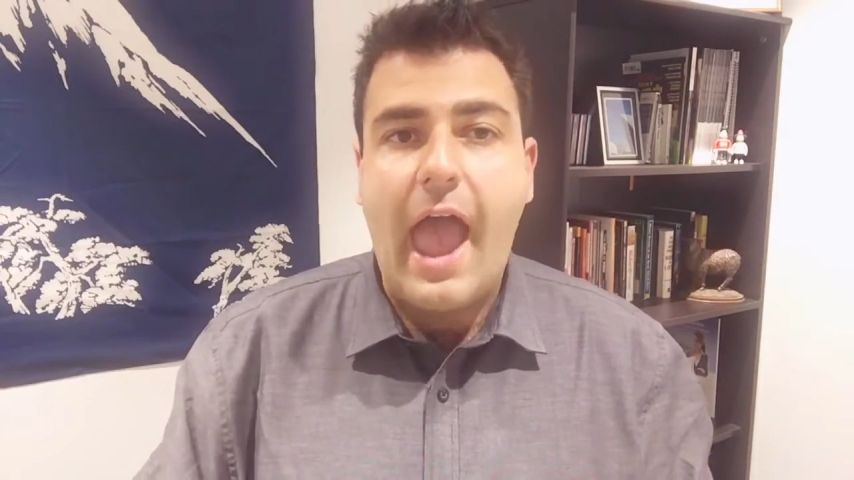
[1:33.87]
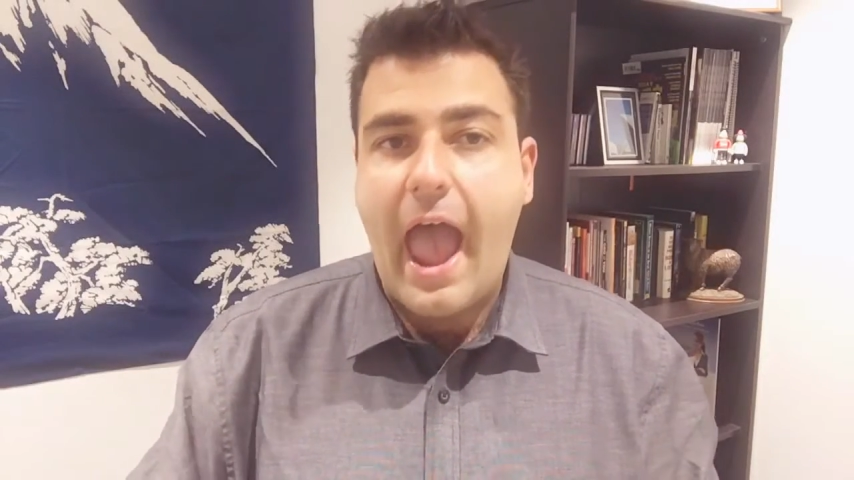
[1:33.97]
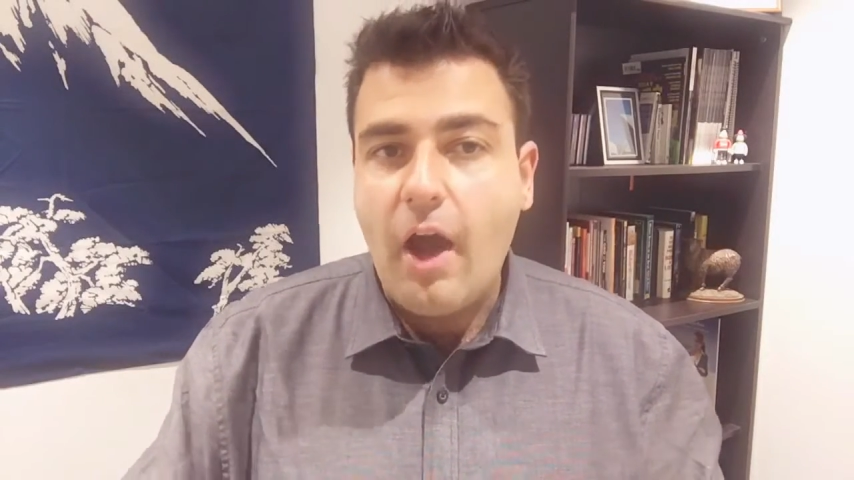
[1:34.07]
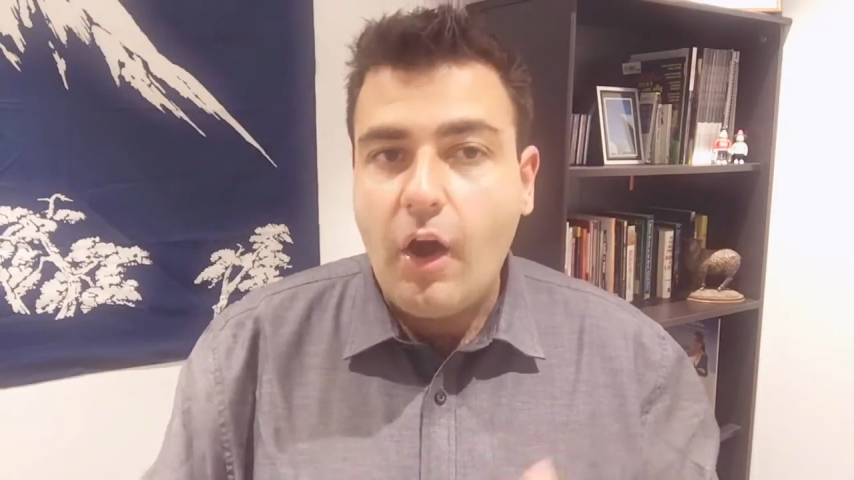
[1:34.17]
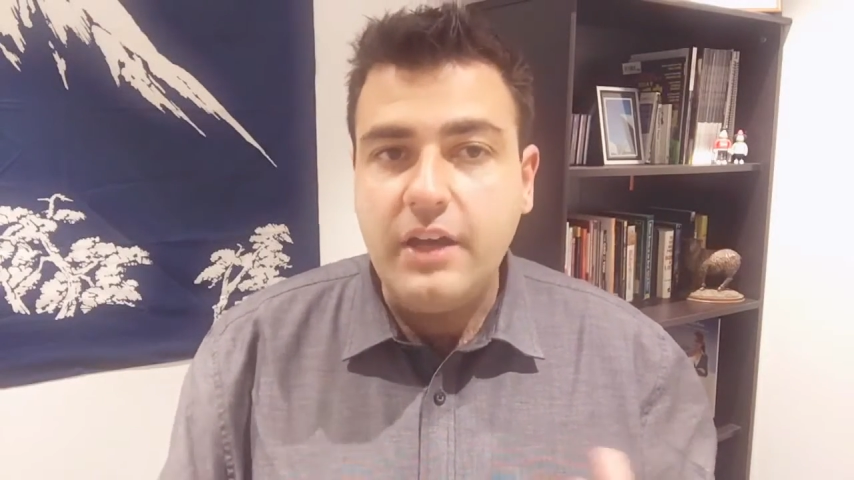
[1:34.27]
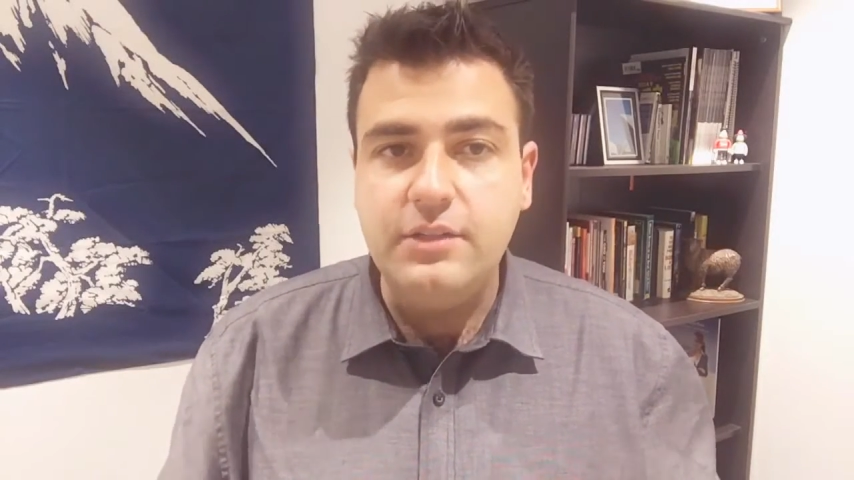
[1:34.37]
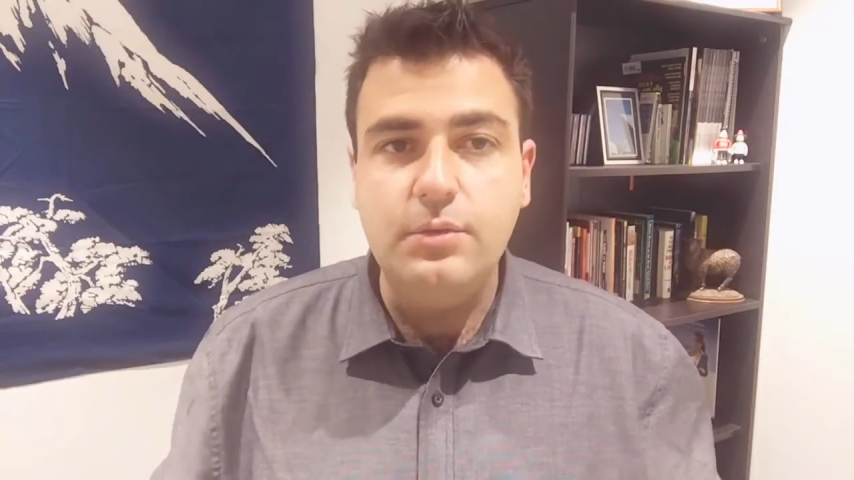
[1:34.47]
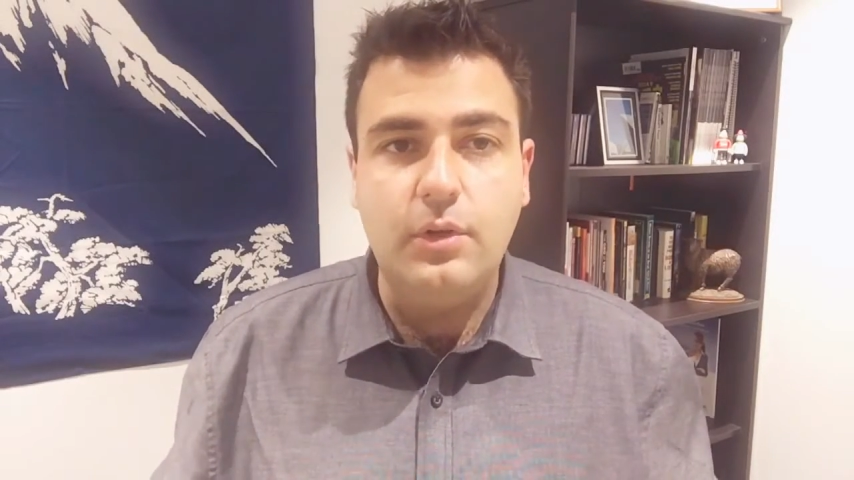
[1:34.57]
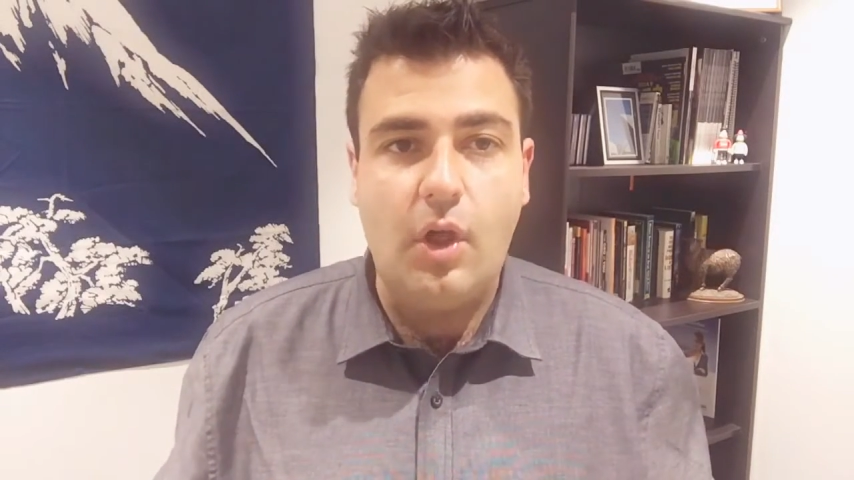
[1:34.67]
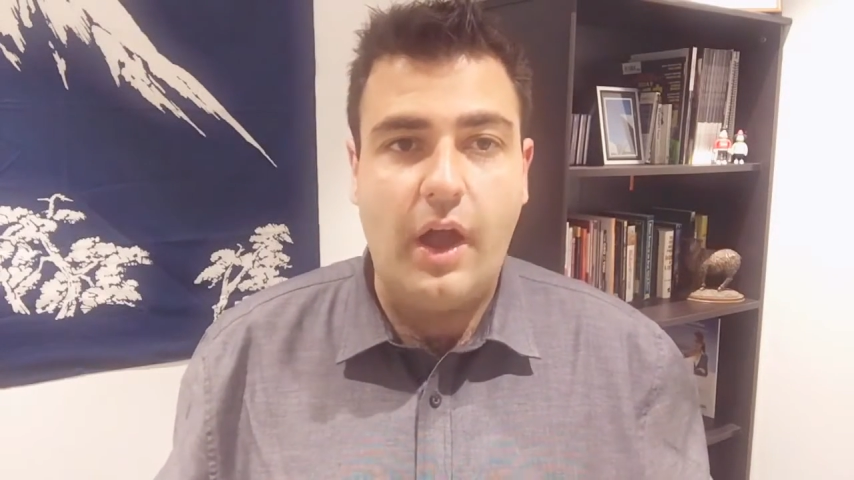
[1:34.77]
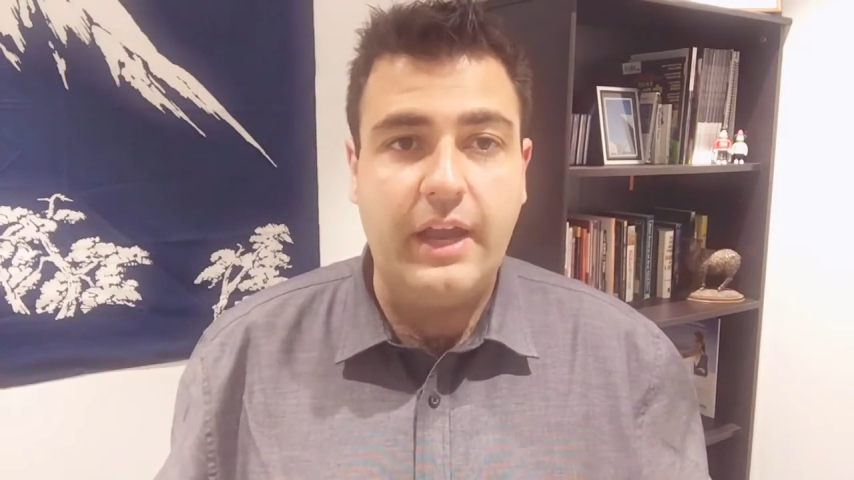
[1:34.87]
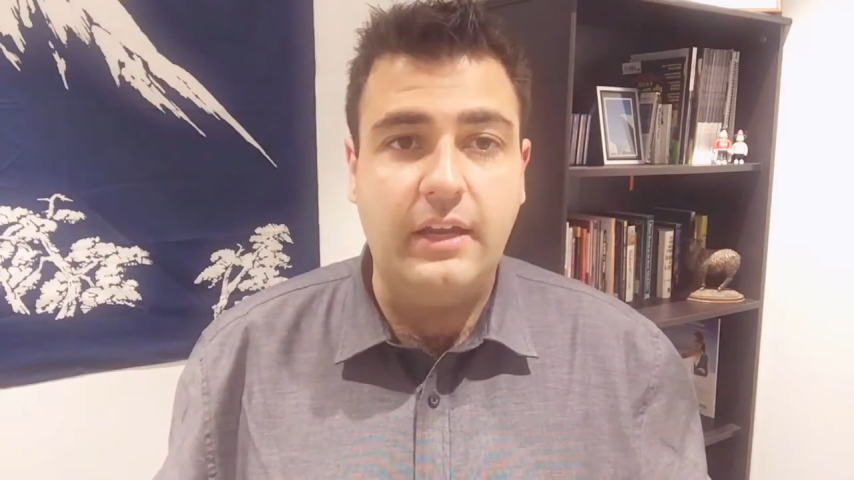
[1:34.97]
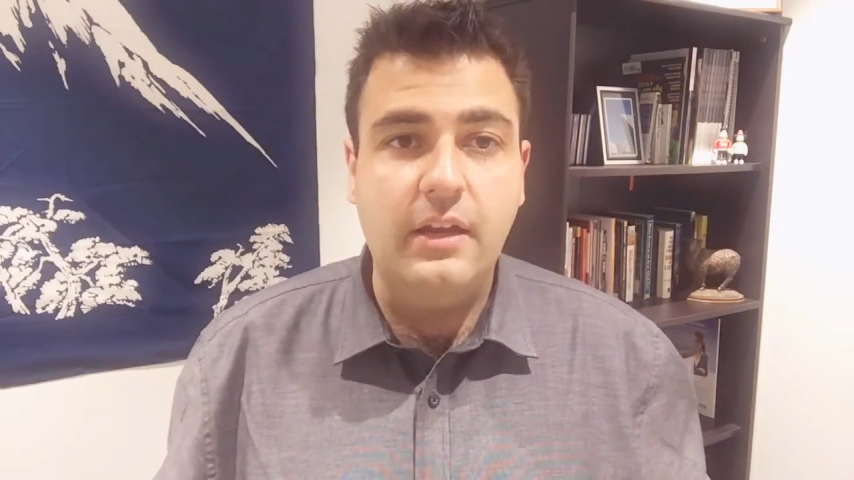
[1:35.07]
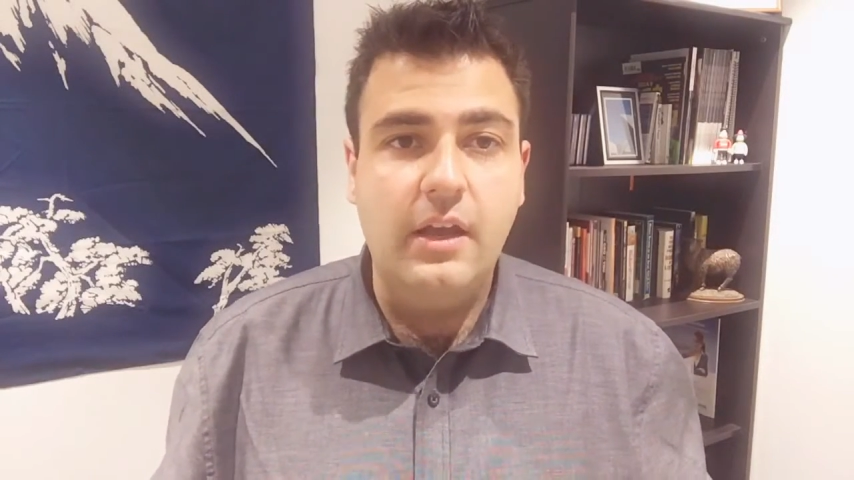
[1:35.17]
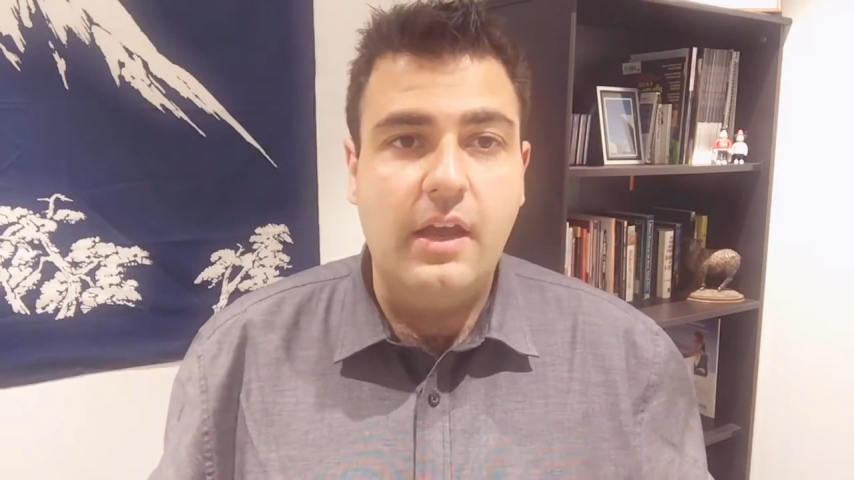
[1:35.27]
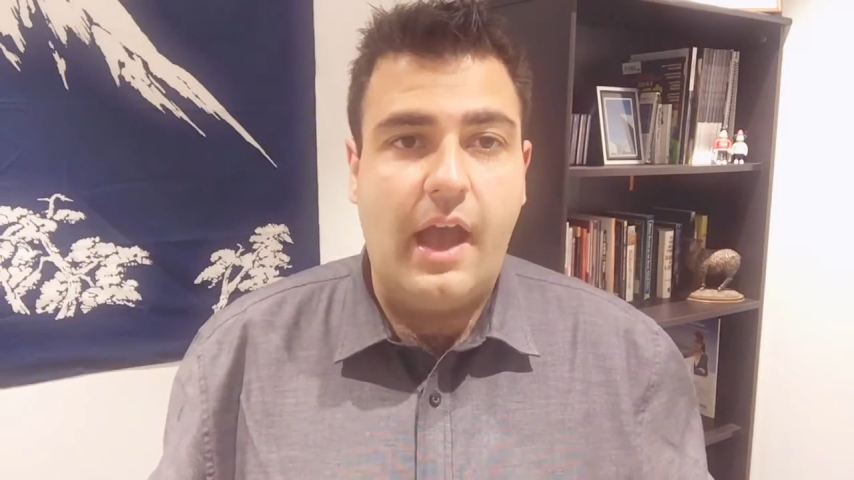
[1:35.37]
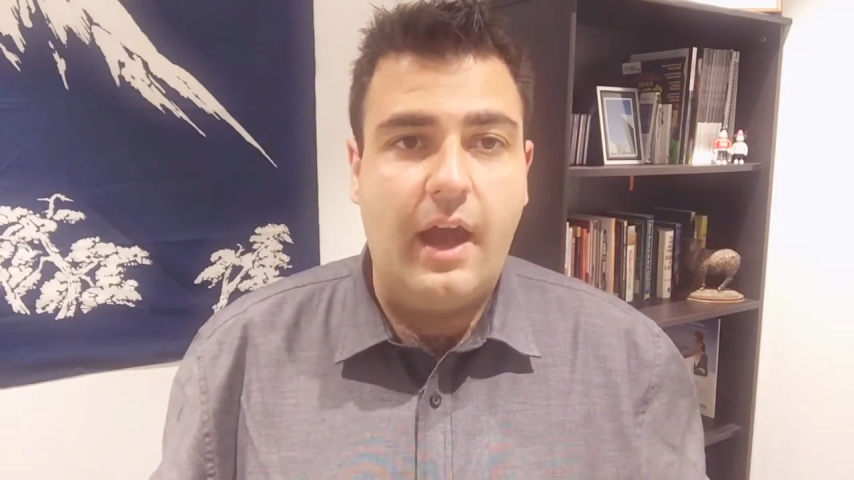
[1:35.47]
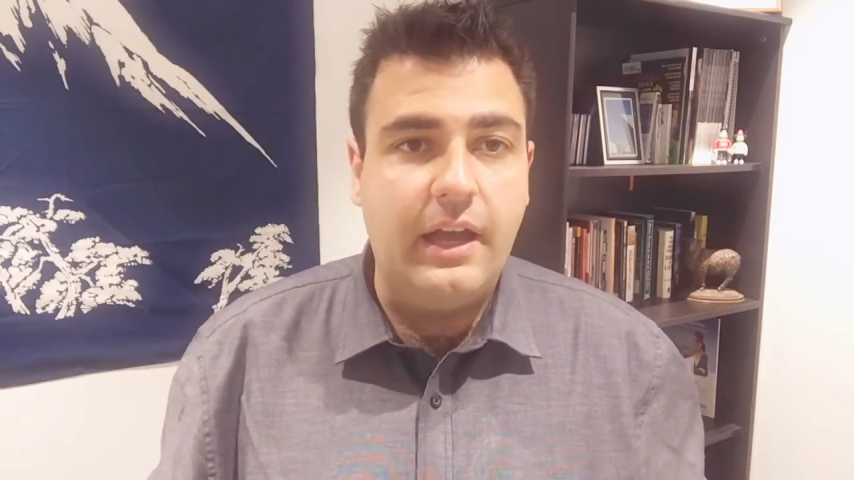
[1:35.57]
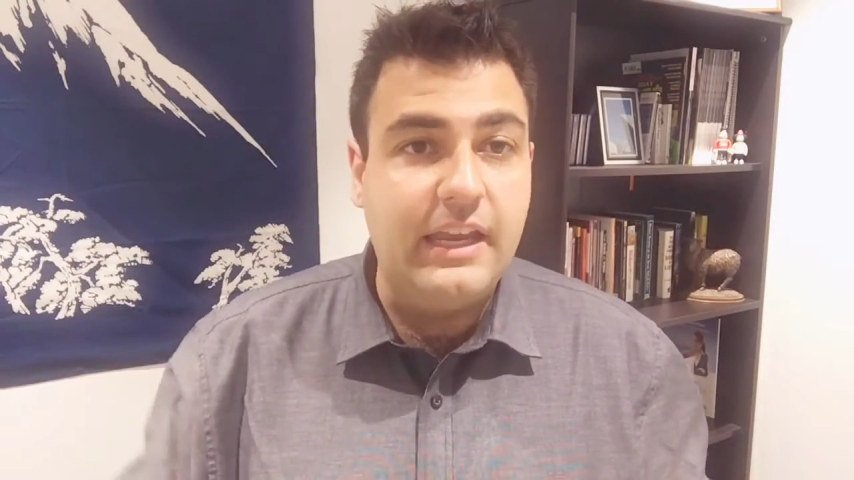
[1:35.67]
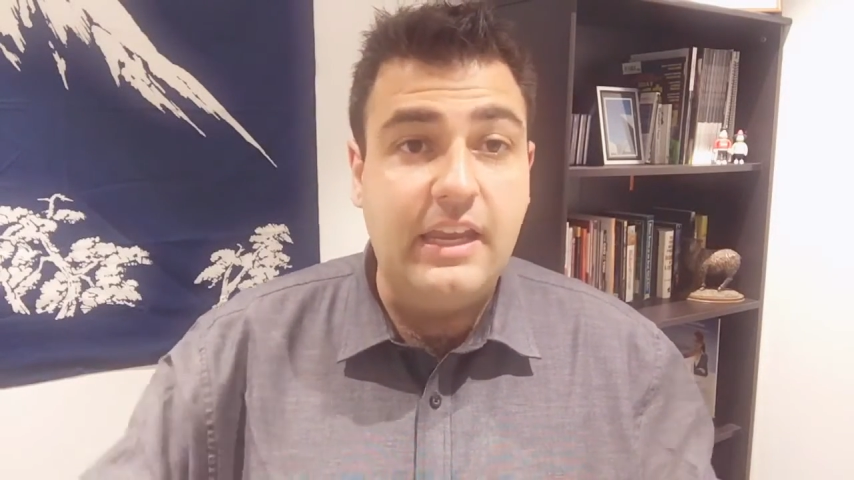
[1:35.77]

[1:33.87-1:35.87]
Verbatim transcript: our ideal client, uh,